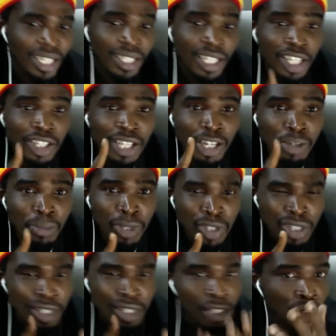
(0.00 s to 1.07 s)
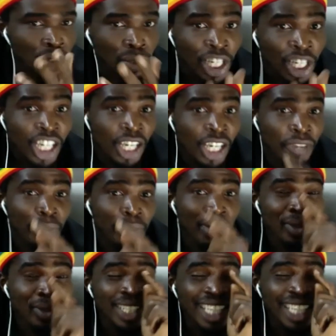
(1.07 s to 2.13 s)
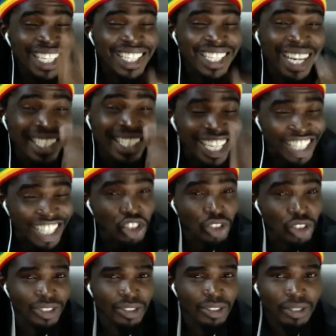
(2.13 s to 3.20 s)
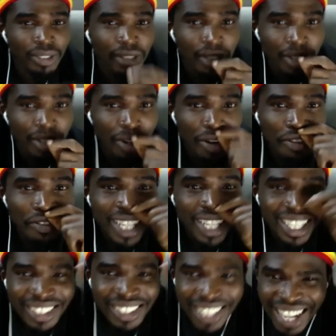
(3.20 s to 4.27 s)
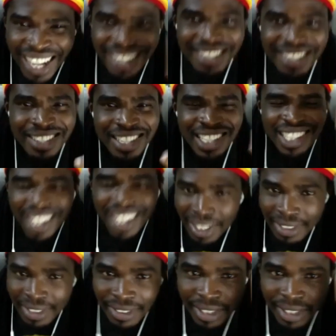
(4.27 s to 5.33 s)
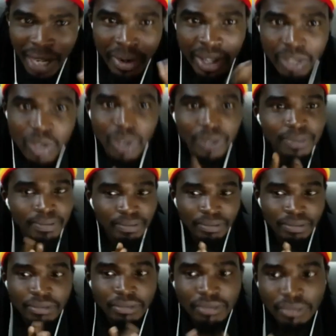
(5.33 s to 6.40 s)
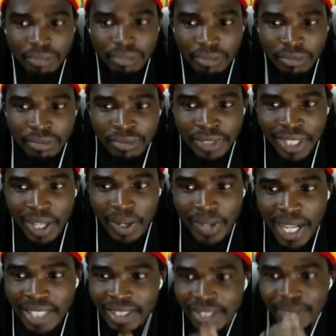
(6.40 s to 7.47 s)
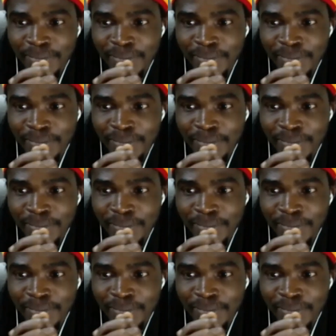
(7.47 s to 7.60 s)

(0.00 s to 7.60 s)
things that you must not do if you want to get the attention of a casting director. All right.